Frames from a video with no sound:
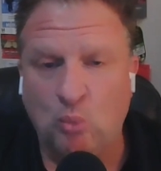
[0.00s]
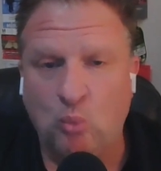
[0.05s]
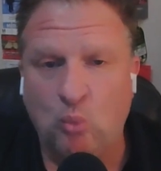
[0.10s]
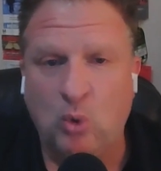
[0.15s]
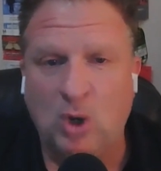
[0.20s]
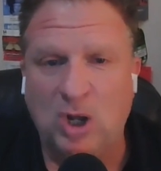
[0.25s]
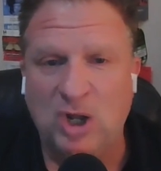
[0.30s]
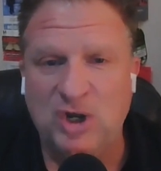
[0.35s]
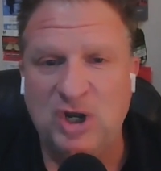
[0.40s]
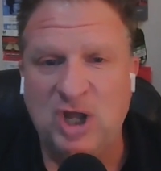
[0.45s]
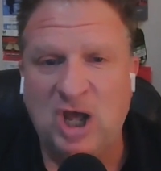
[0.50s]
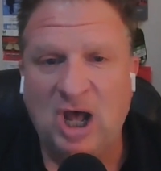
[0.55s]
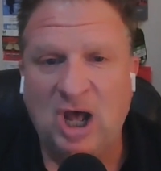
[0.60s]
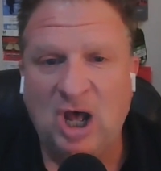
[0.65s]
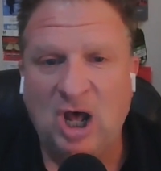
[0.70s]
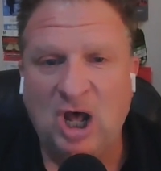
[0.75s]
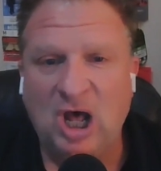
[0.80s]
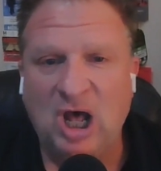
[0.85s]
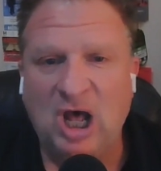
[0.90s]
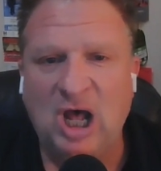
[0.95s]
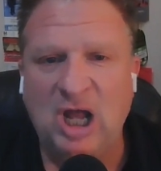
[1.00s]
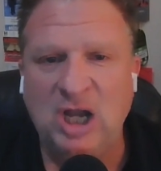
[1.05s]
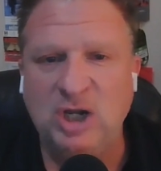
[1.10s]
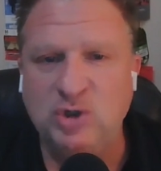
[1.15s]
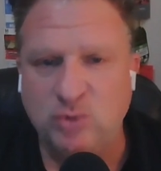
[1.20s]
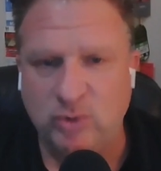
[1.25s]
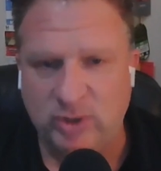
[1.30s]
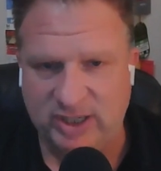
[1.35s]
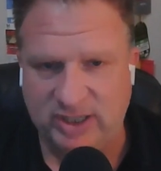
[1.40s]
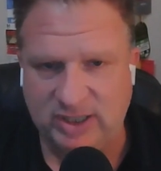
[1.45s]

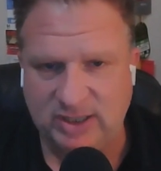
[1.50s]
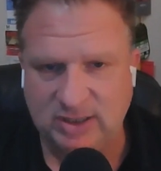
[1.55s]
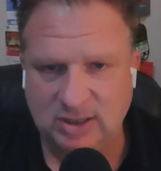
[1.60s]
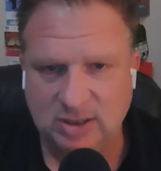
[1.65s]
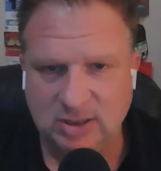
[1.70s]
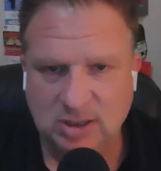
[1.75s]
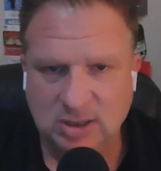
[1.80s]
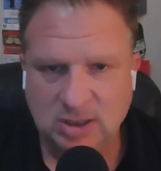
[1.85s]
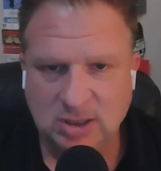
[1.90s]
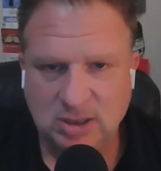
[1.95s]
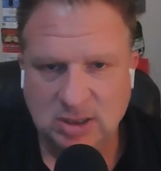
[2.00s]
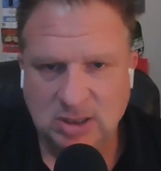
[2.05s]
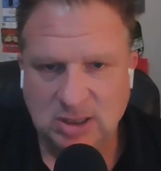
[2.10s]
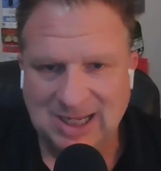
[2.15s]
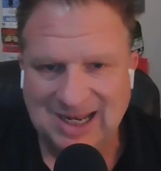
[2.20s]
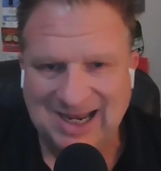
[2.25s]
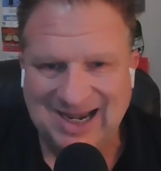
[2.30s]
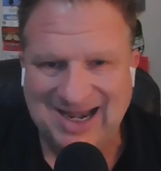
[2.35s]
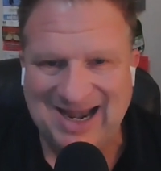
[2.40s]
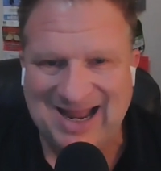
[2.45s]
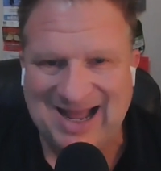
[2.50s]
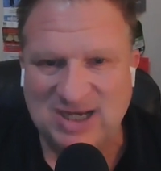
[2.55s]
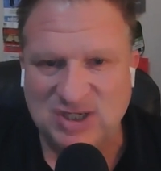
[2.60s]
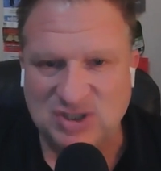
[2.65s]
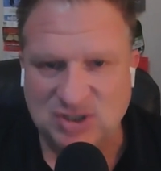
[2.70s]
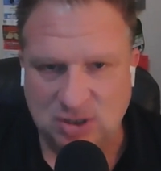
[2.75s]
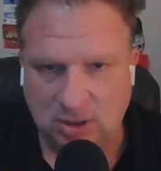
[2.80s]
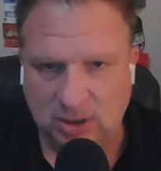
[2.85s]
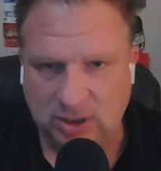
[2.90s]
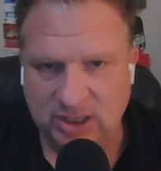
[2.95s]
100
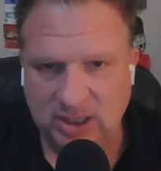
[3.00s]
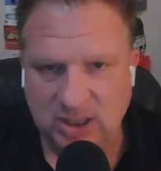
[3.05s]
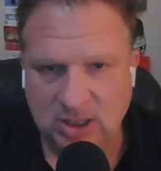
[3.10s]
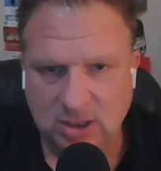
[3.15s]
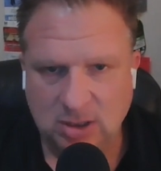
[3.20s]
nationally